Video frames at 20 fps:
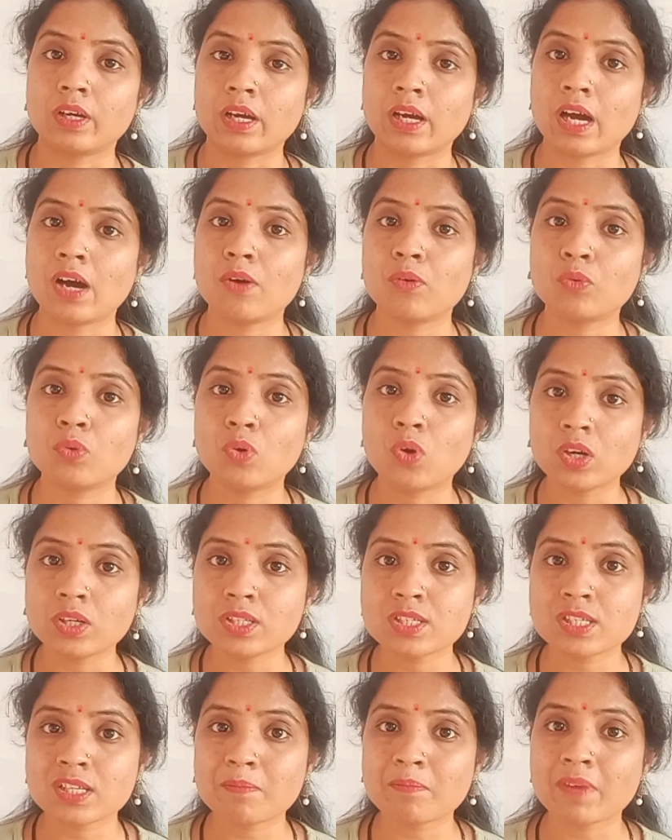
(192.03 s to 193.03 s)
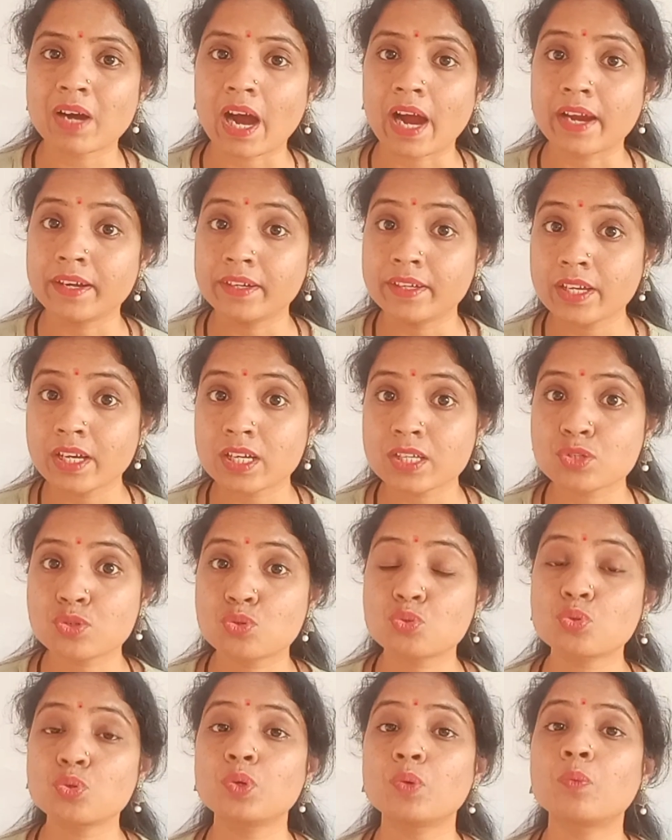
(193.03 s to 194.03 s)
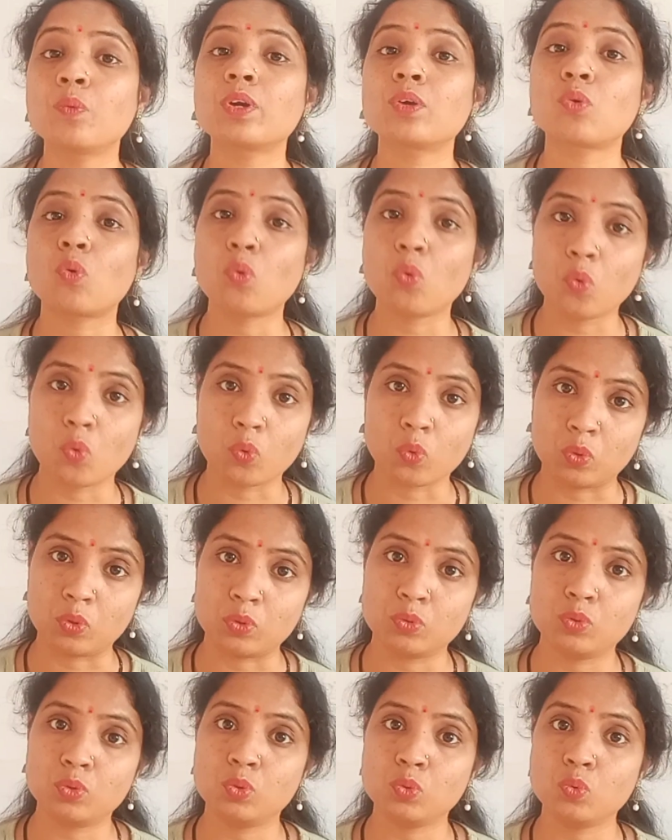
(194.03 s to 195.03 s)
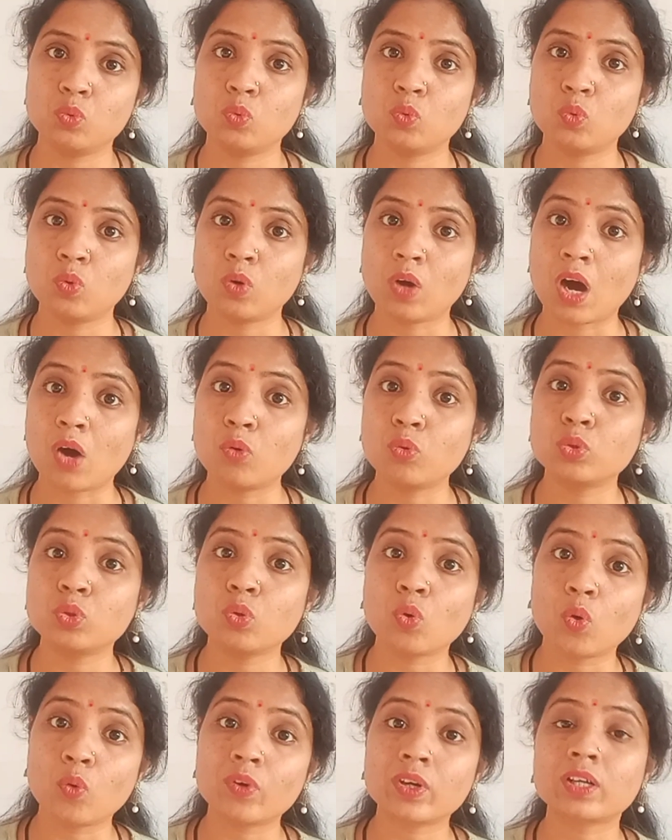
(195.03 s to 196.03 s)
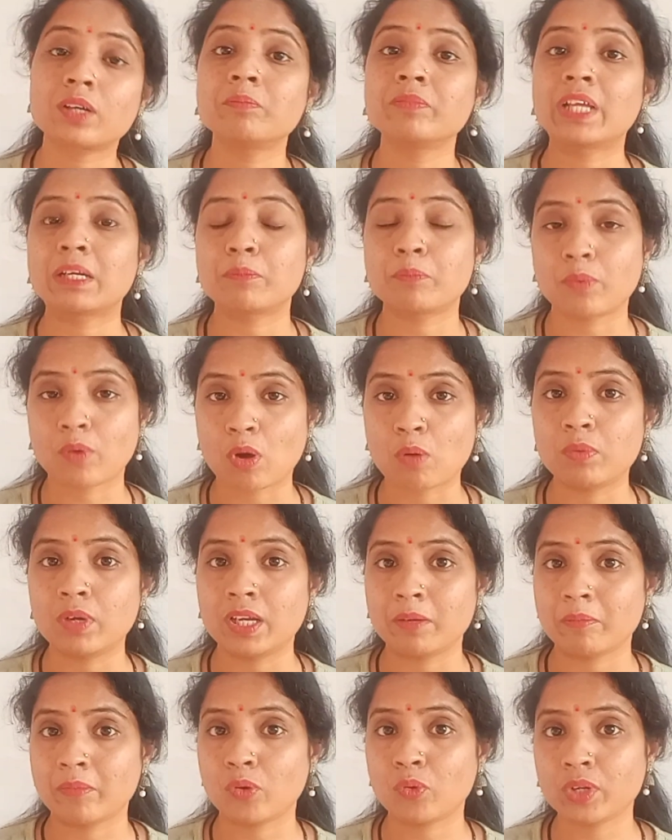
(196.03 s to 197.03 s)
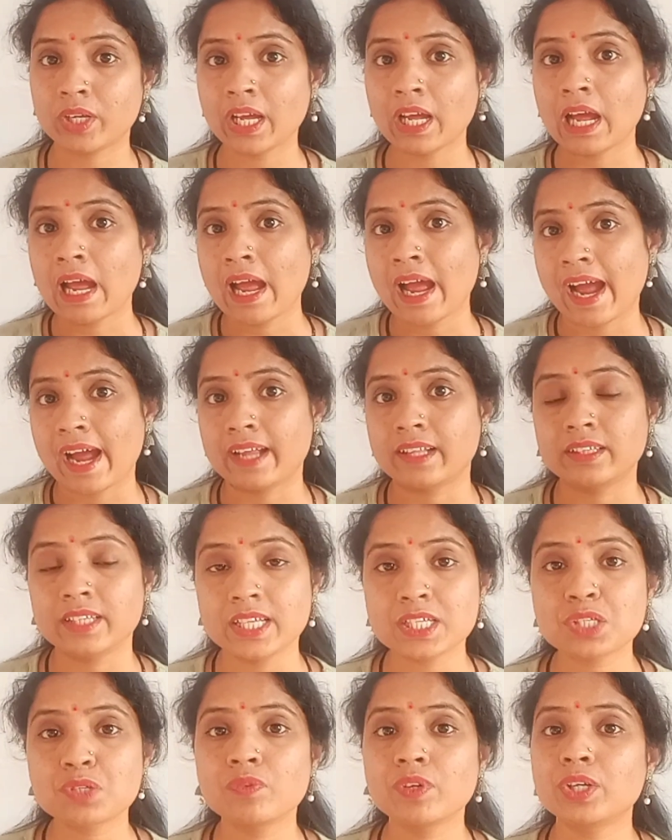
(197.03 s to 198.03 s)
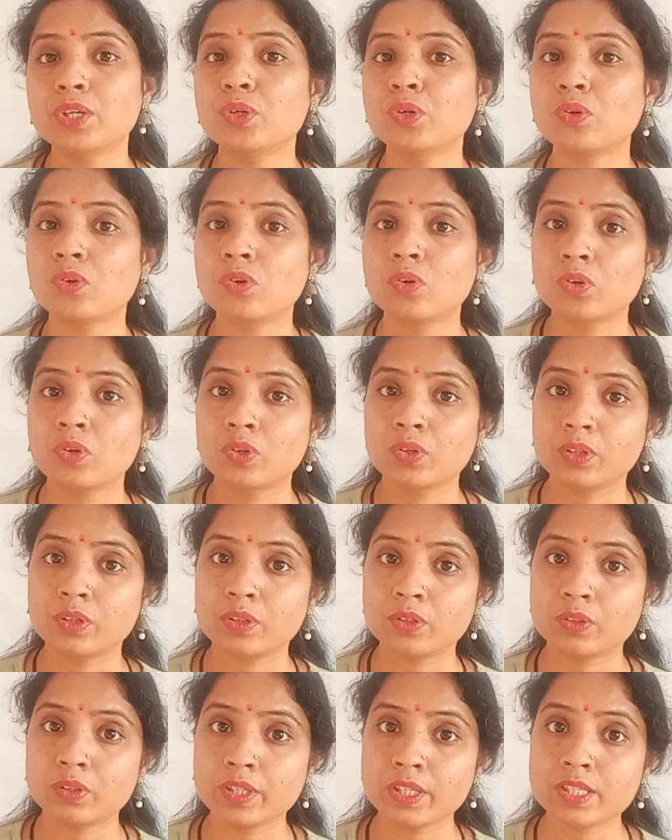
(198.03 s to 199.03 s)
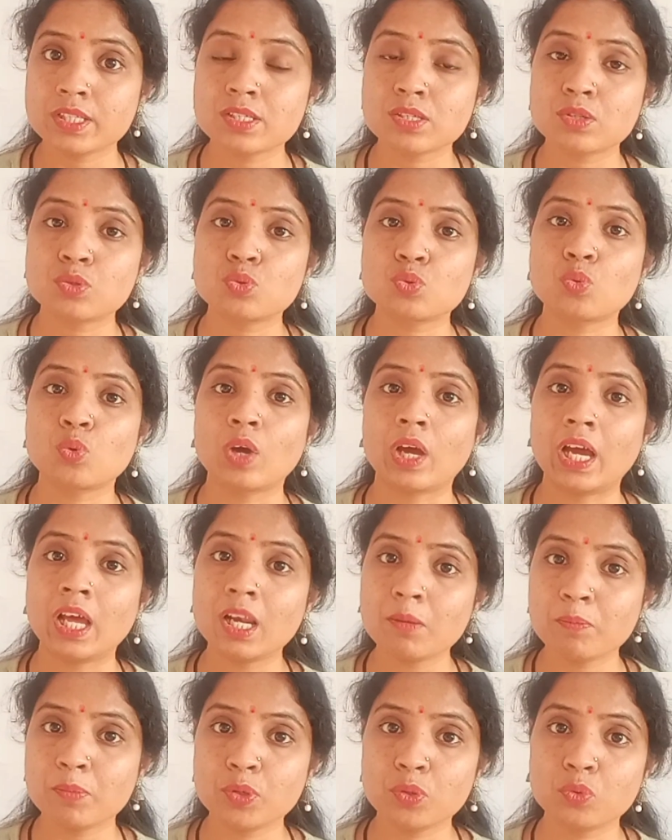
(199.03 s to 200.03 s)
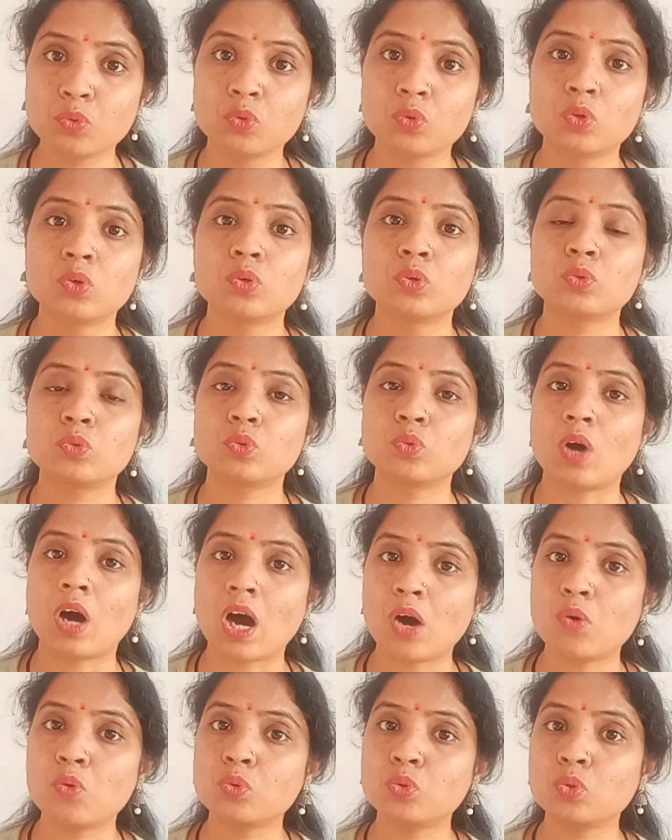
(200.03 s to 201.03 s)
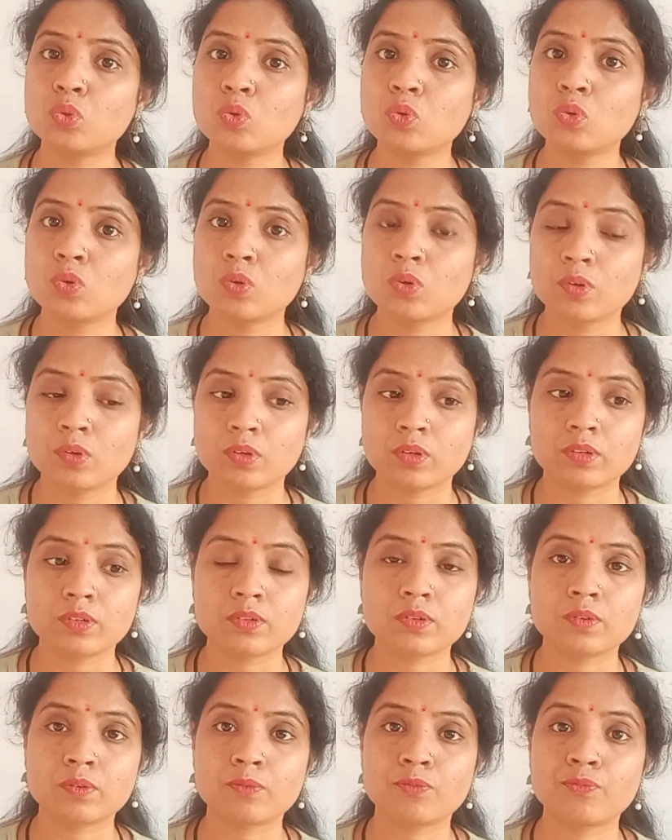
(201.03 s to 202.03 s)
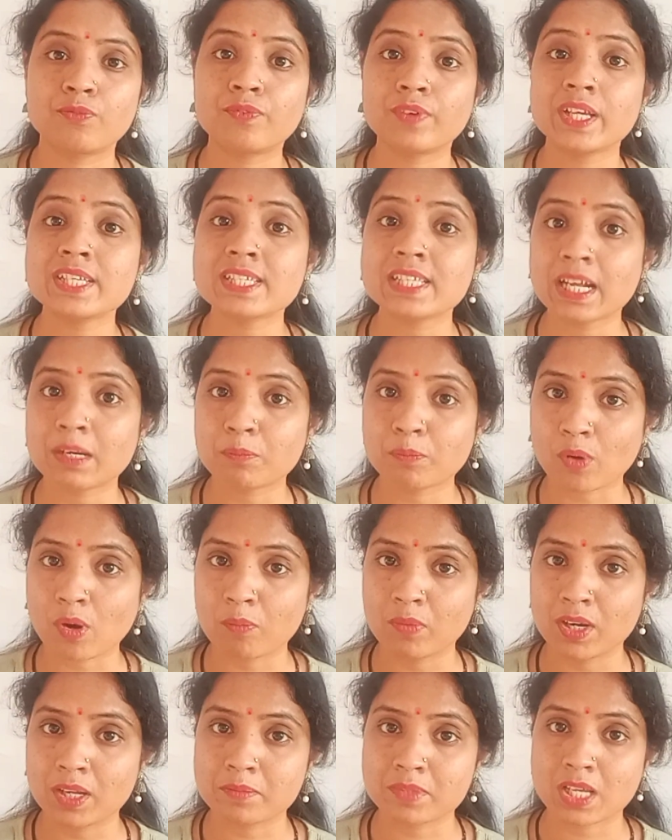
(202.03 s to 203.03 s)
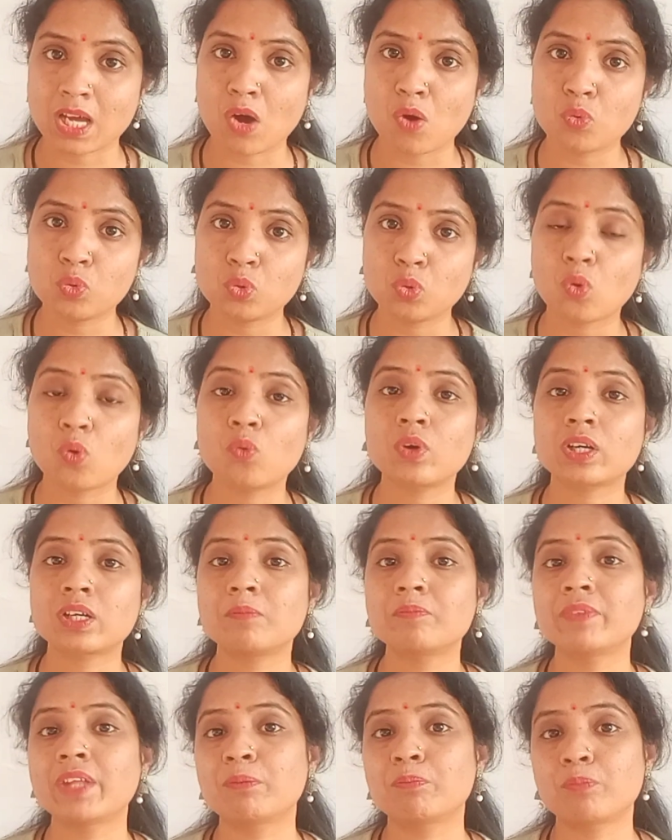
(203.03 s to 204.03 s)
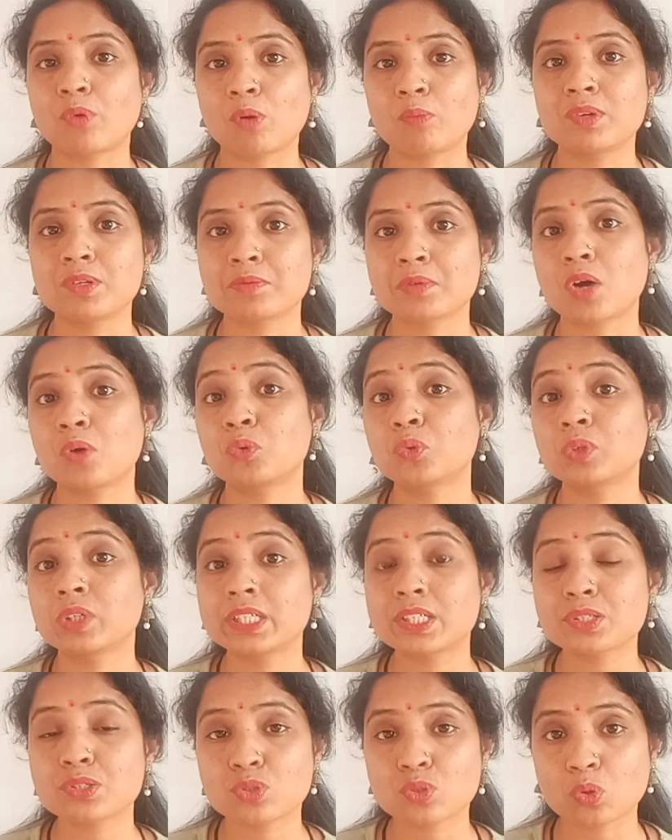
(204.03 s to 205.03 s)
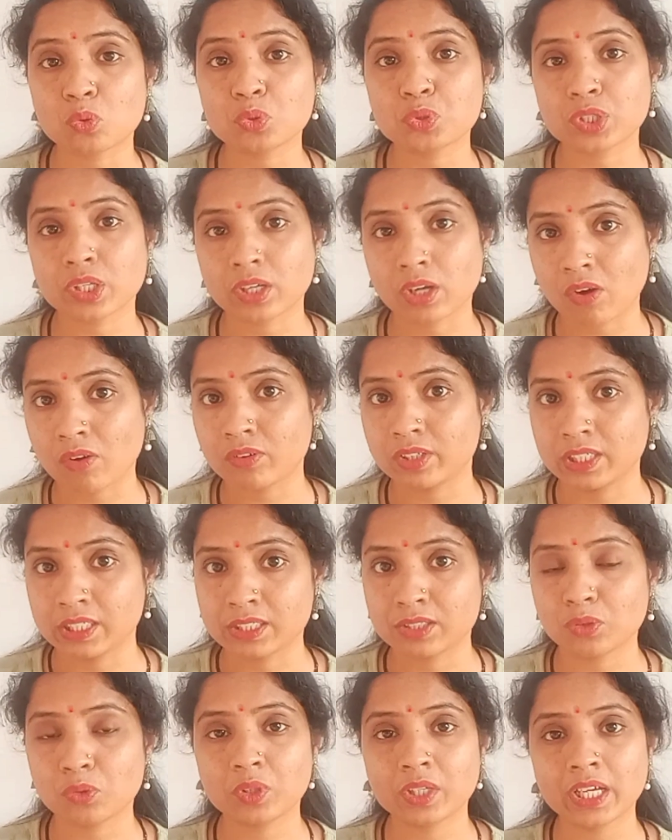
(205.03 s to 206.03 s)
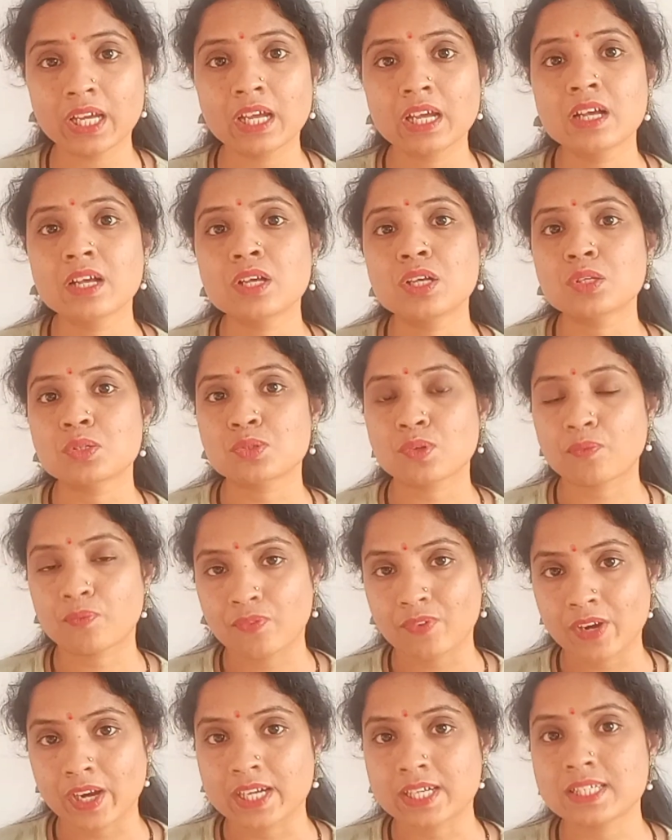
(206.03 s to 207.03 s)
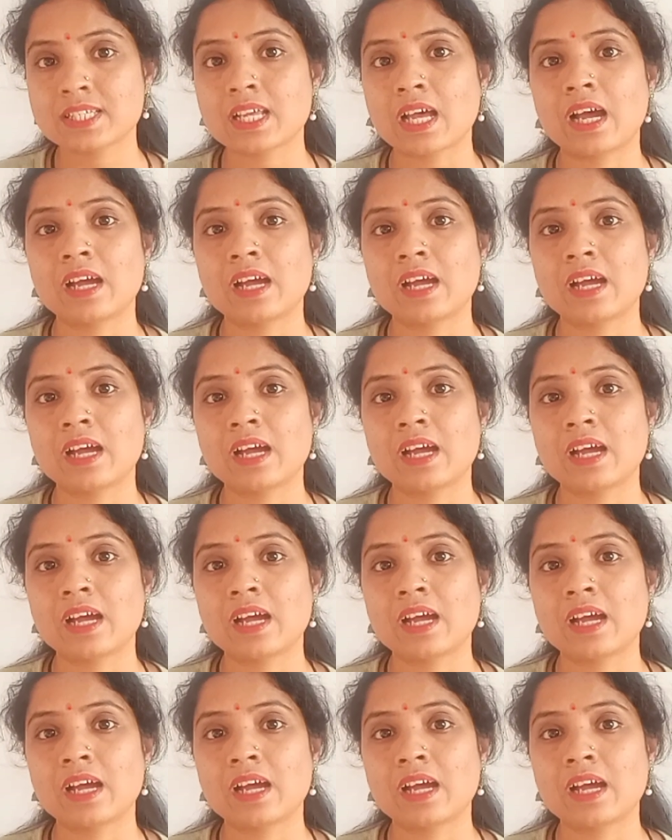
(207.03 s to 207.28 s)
have got some ideas to your own to how to overcome that problem. Okay, and this video is to help you to how to face that problems, how to overcome that problems, how to get a solution on it. Okay, so friends,